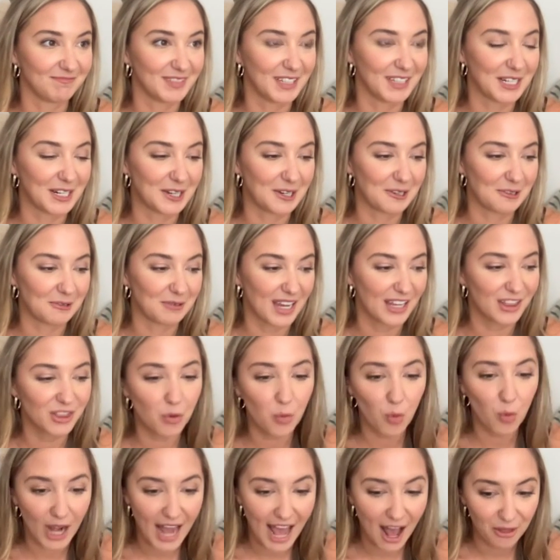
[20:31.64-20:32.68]
you know get the
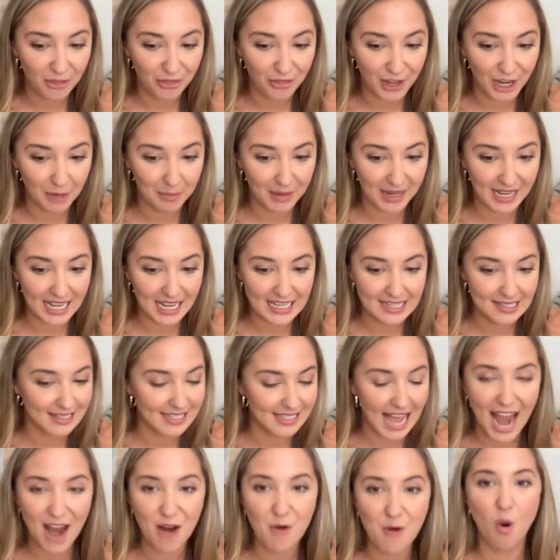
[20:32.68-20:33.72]
word out there because
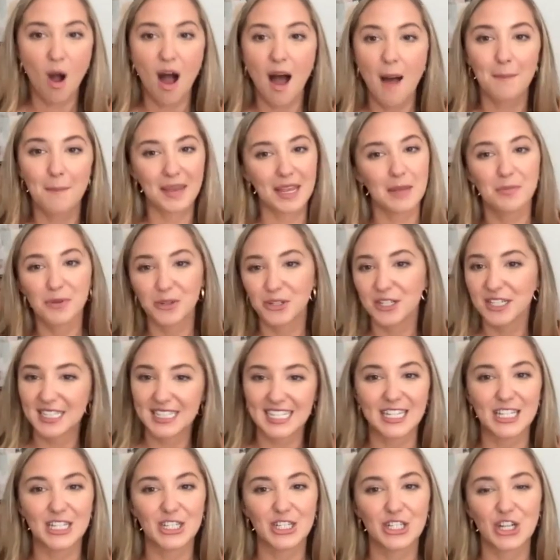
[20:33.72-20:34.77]
I want people to see
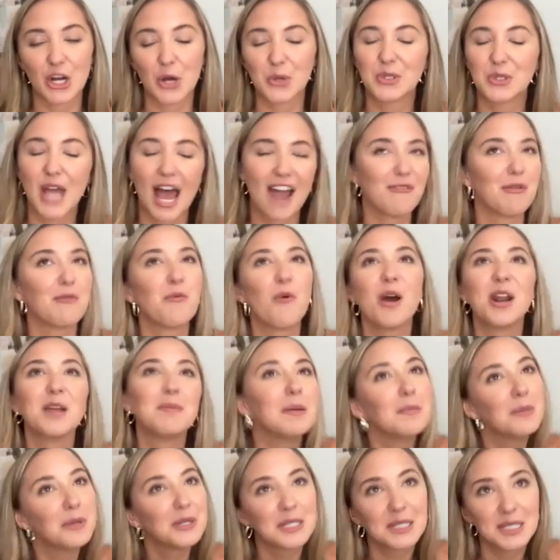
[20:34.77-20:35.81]
this show. So I've been wanting
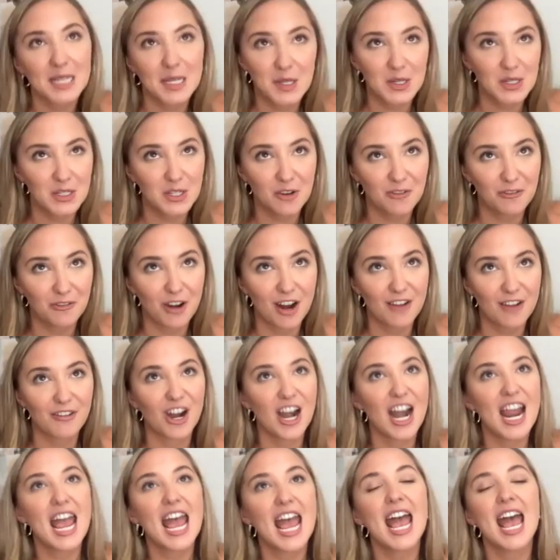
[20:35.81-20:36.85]
people to see the show forever,
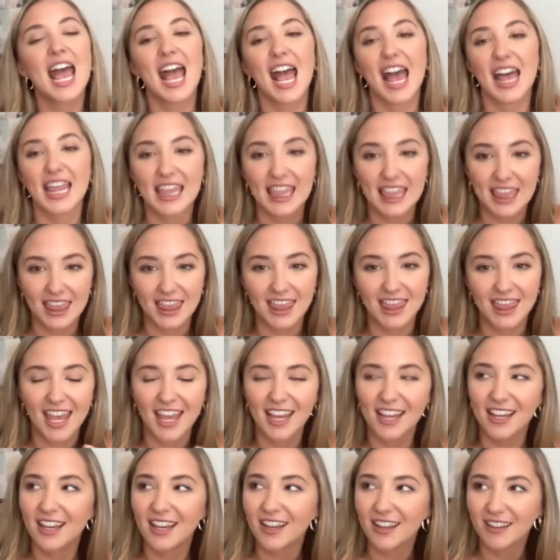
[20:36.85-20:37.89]
and
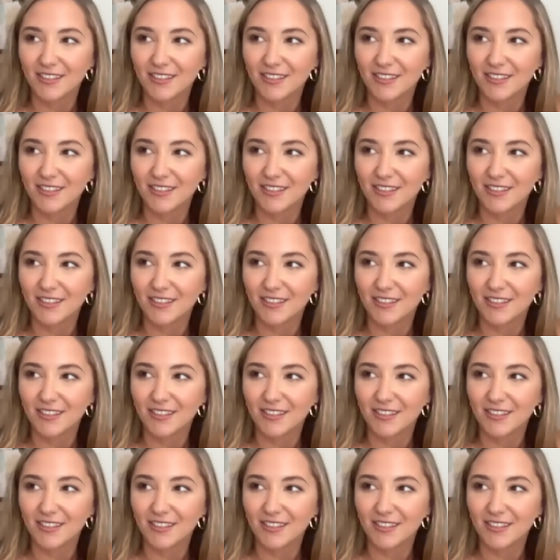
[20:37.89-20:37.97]
thank